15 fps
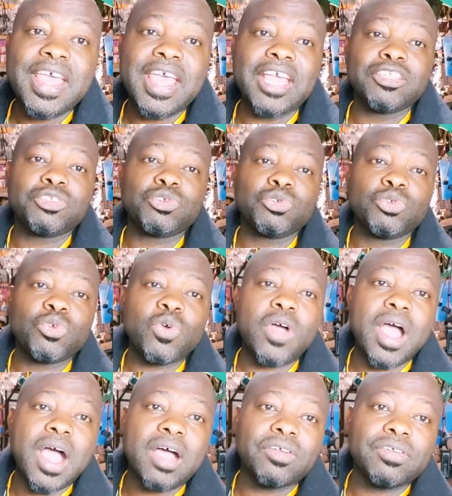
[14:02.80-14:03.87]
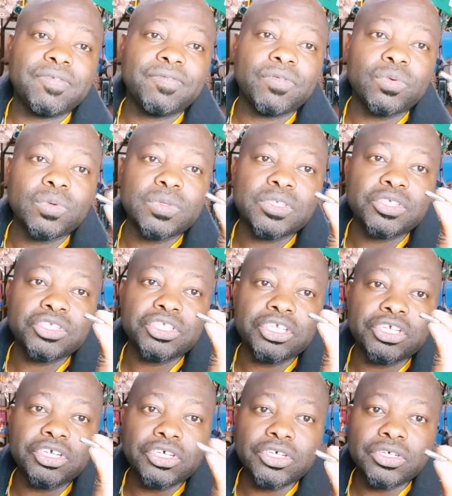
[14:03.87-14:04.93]
and to know how the fuse is
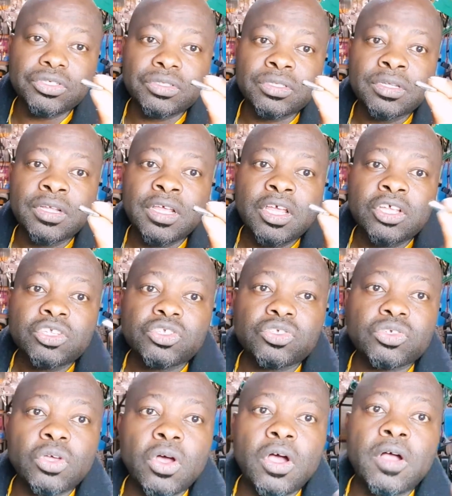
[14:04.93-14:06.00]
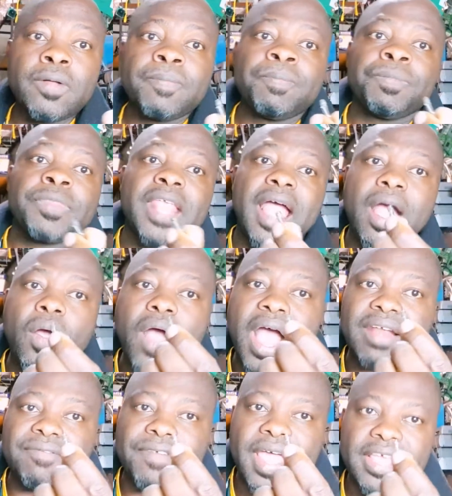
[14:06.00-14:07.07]
good. So I'll
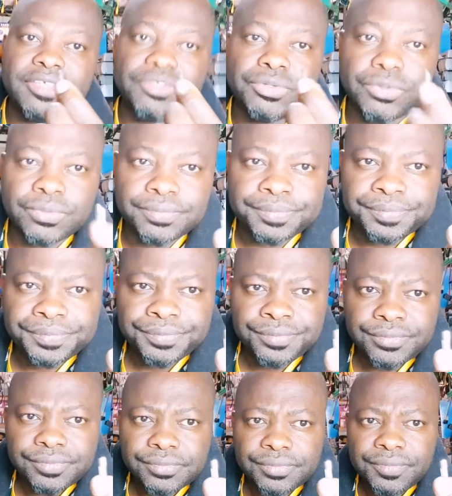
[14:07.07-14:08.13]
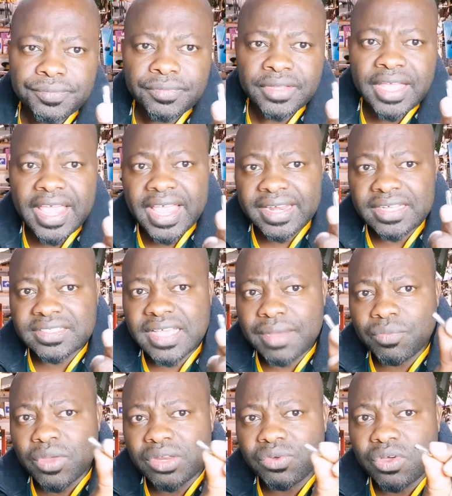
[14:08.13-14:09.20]
advise you, anytime
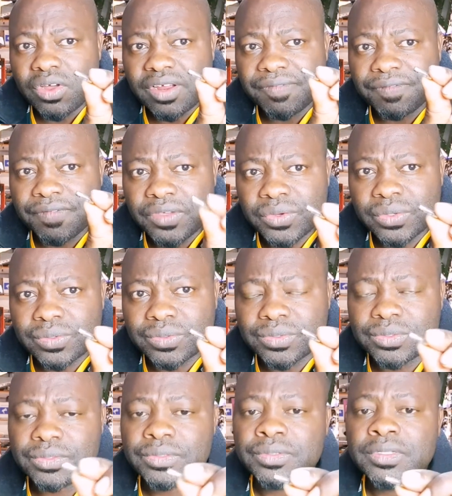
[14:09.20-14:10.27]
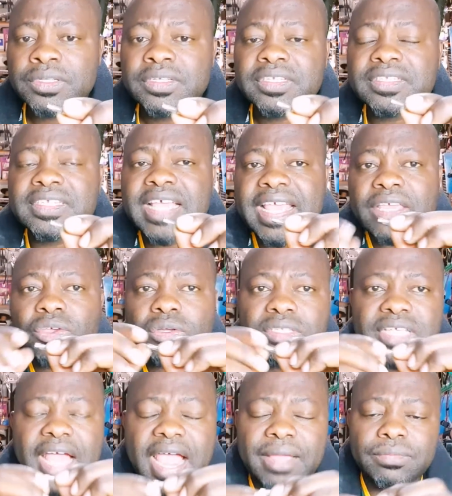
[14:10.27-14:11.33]
when you got a fuse, take your
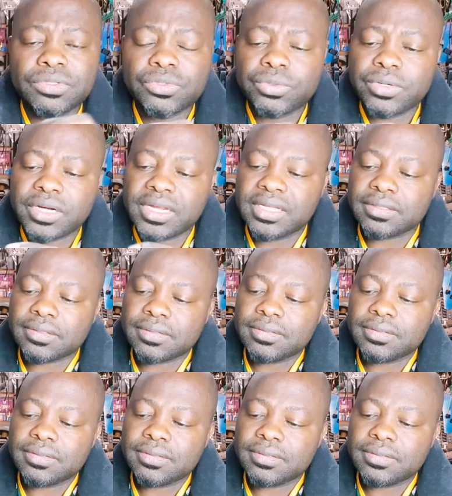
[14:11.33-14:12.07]
time to read